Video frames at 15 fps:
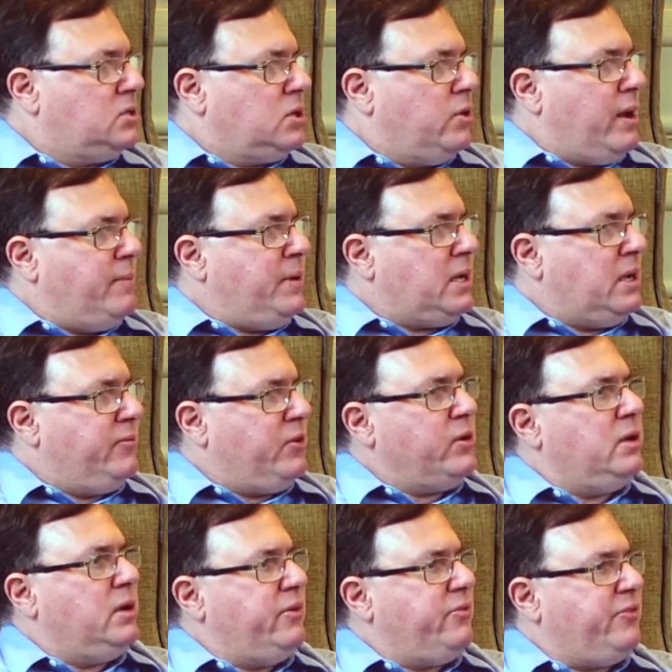So I've become
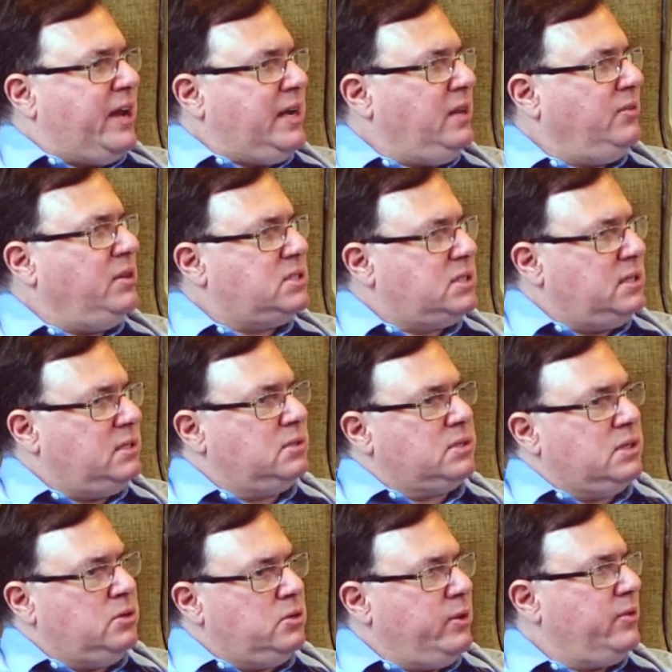very good at finding these
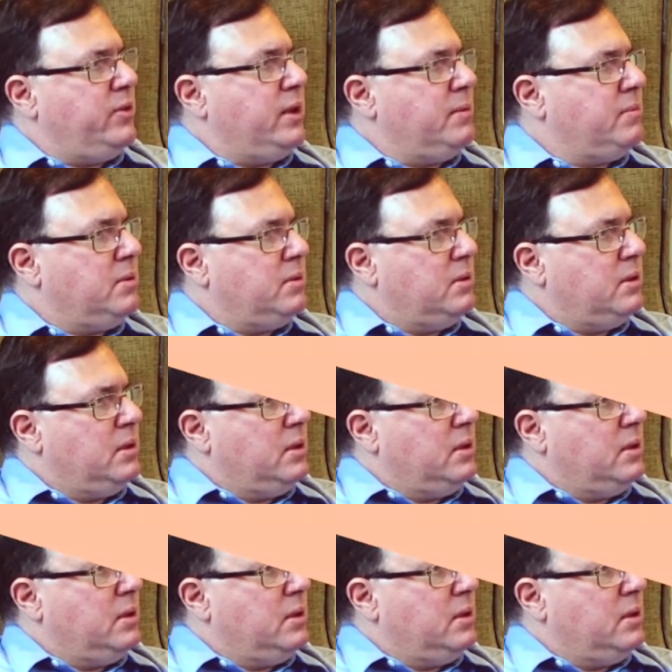deals and doing them.